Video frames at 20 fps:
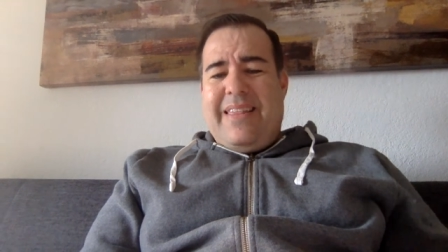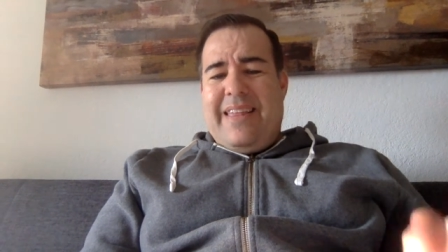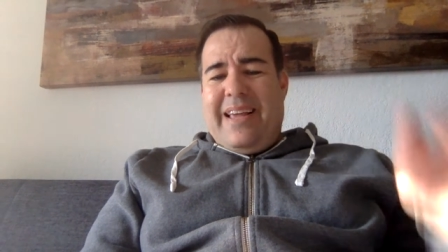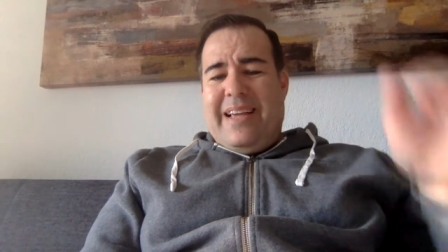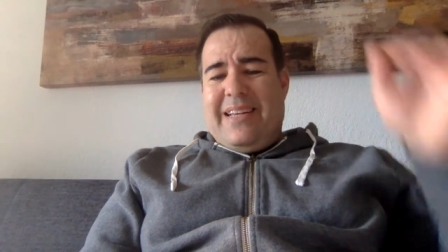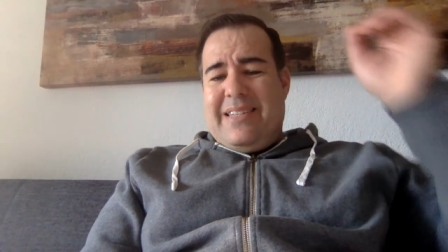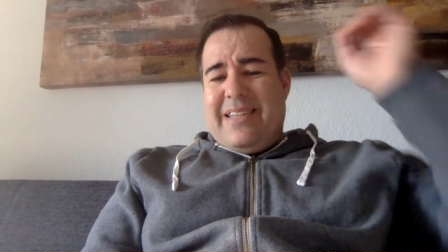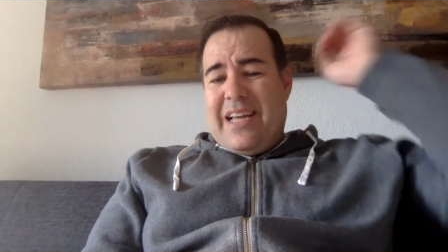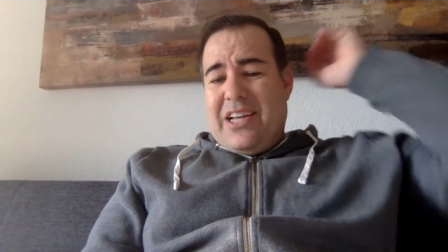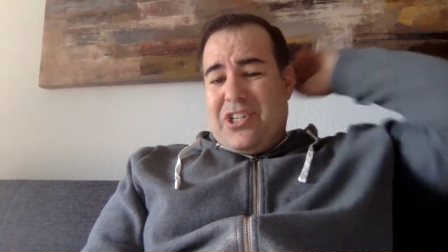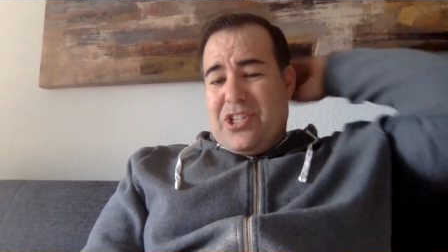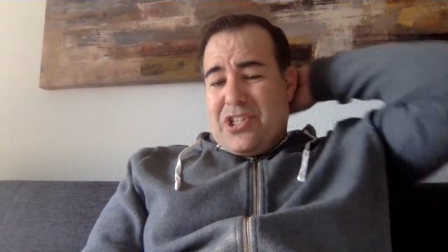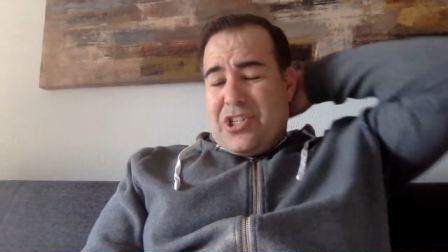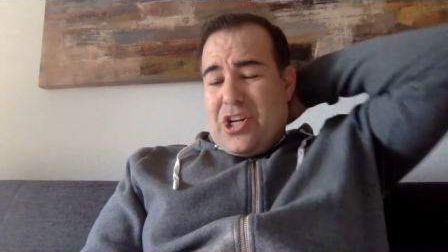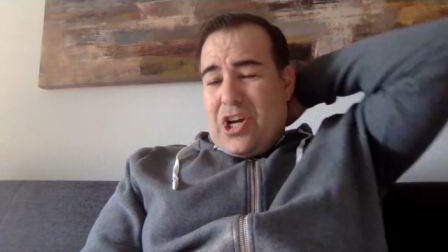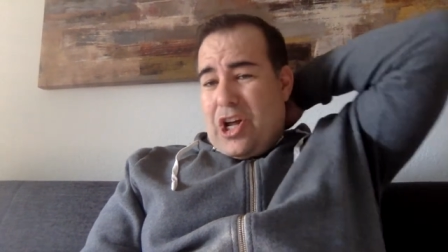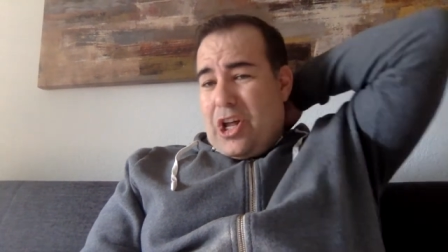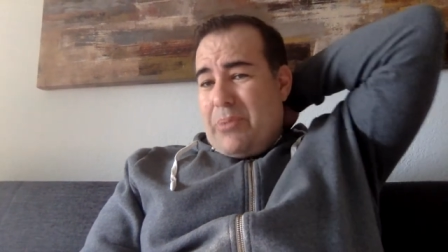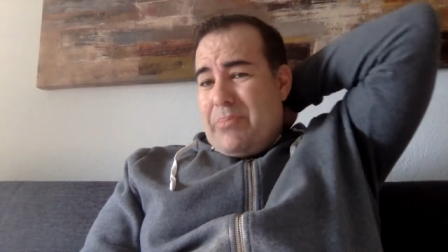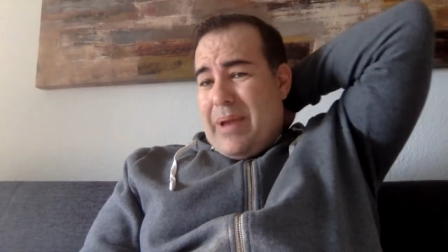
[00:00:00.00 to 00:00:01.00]
things like, just
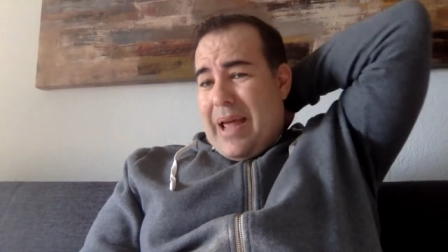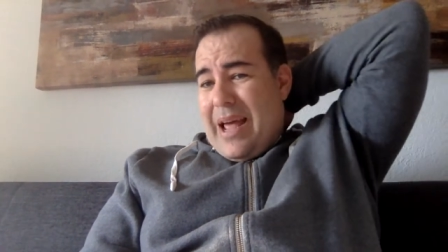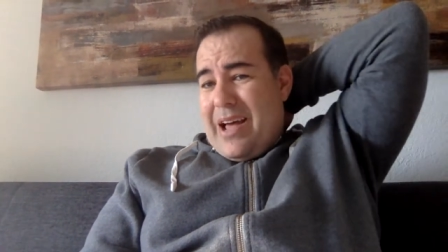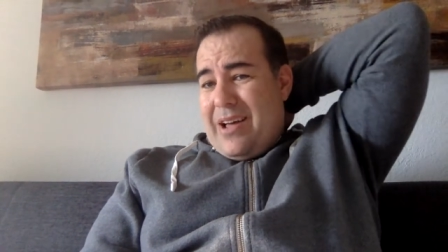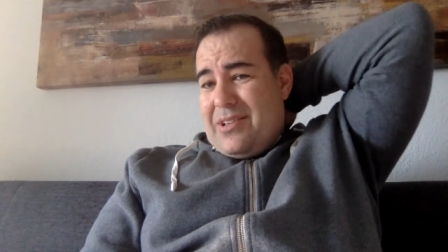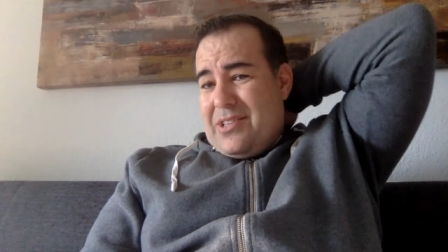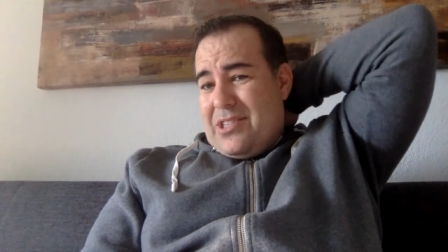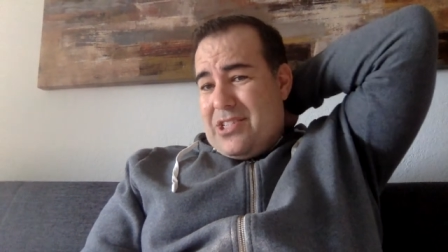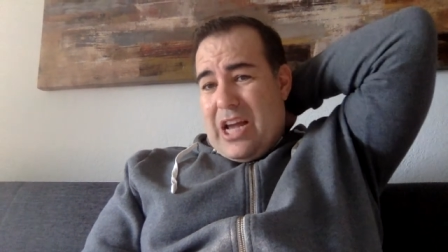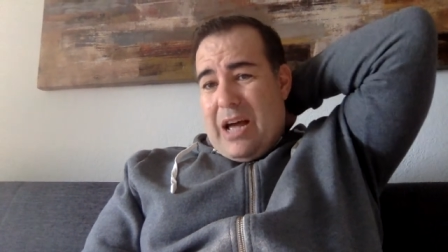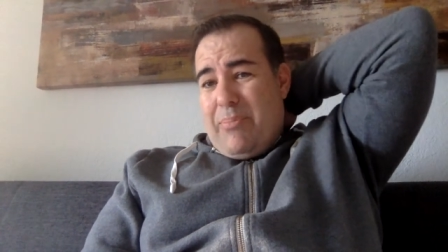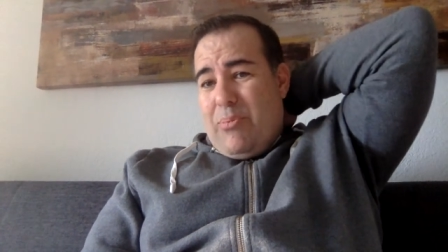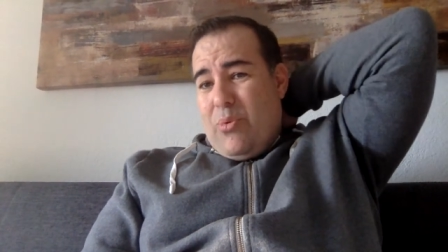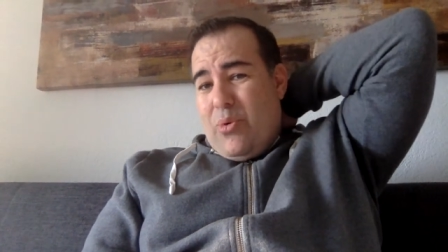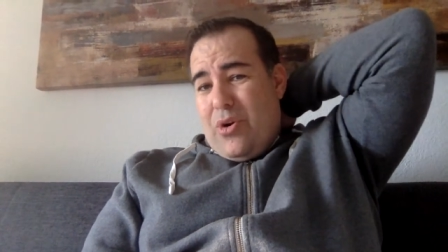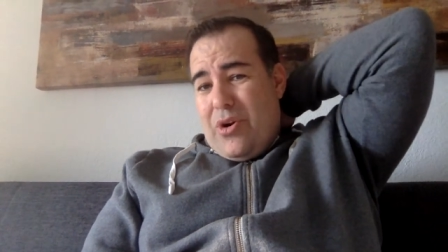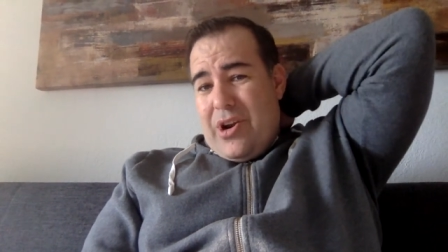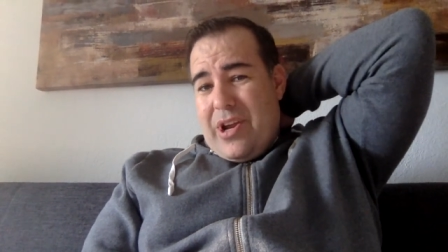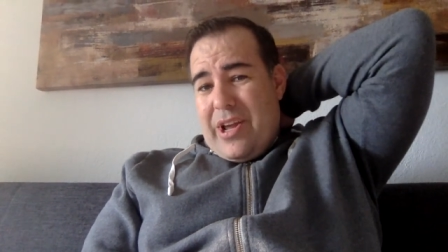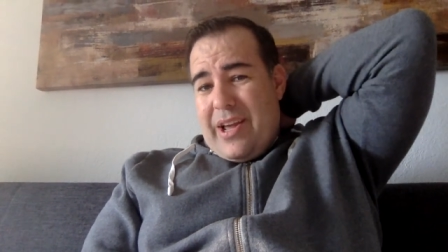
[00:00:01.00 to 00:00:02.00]
calm down, stop
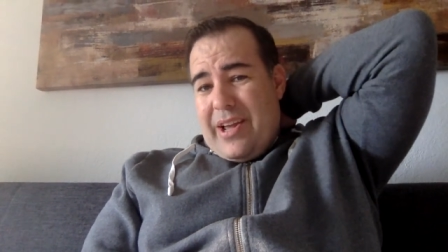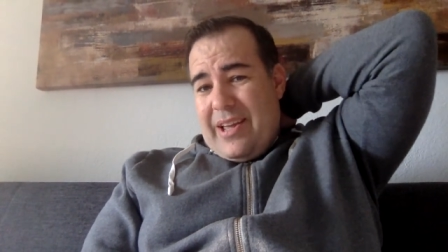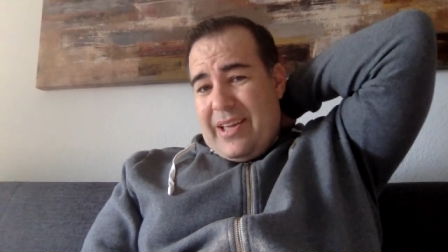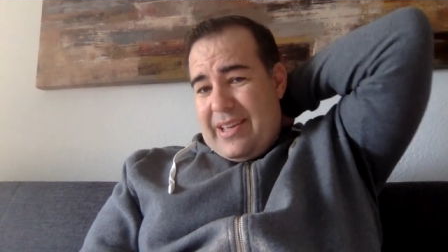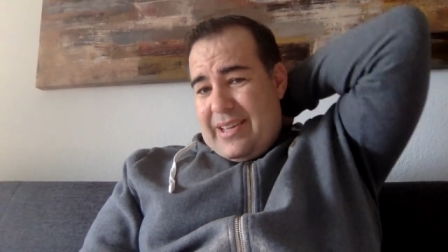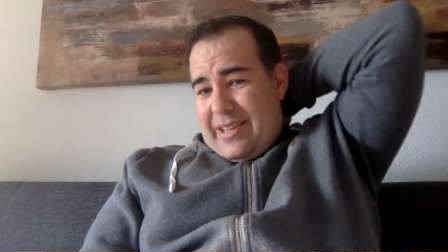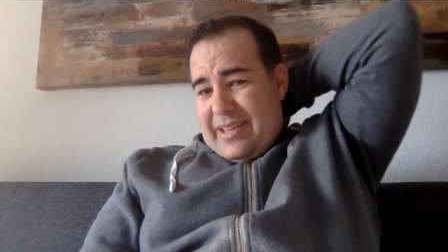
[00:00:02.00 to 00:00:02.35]
worrying.